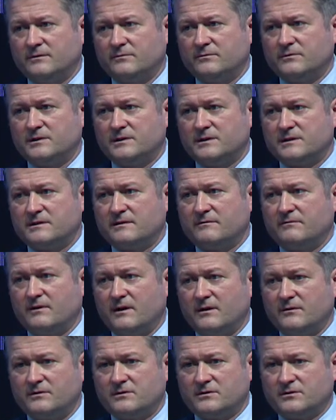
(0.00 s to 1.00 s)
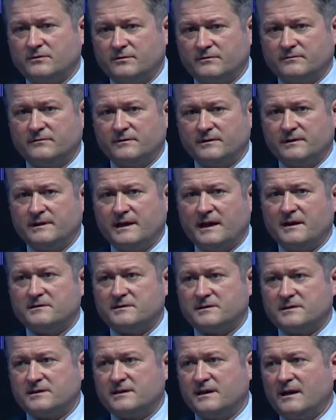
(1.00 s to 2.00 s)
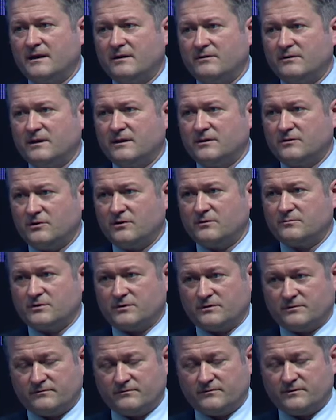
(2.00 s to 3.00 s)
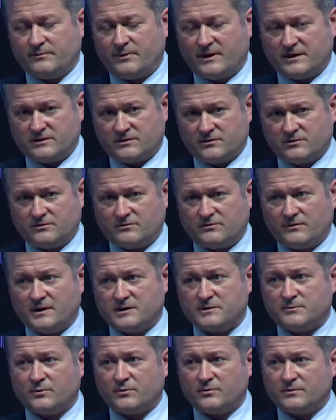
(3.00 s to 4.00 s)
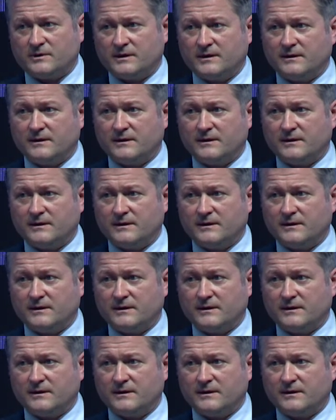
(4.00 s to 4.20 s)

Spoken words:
which is a very sort of dense area in terms of passenger transport